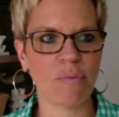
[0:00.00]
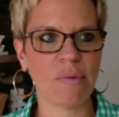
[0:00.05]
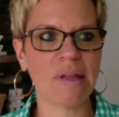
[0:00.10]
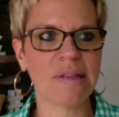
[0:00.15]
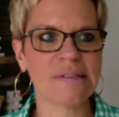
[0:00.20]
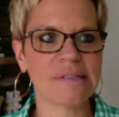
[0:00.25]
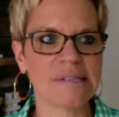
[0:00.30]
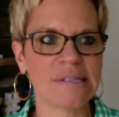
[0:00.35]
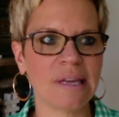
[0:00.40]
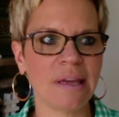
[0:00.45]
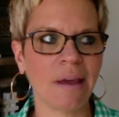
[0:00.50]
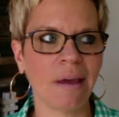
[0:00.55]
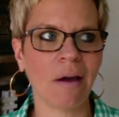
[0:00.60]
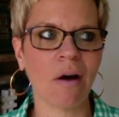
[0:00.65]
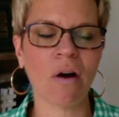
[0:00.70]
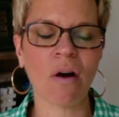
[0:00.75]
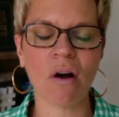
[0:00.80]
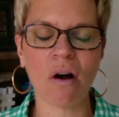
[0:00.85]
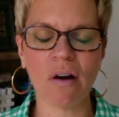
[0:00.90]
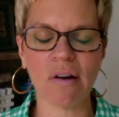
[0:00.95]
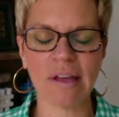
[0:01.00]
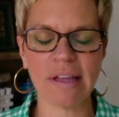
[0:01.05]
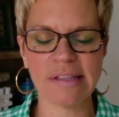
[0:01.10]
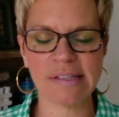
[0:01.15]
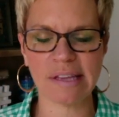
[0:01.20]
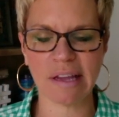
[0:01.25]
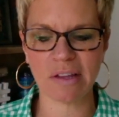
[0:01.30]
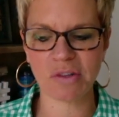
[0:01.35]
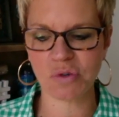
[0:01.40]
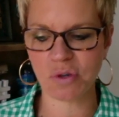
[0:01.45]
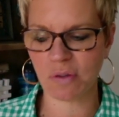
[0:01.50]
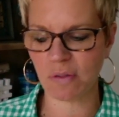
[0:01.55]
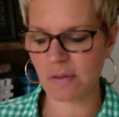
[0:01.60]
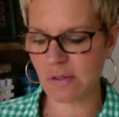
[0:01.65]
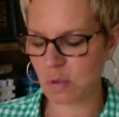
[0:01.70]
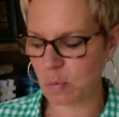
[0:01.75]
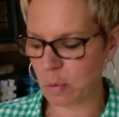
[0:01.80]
and seeing, are all kids answering this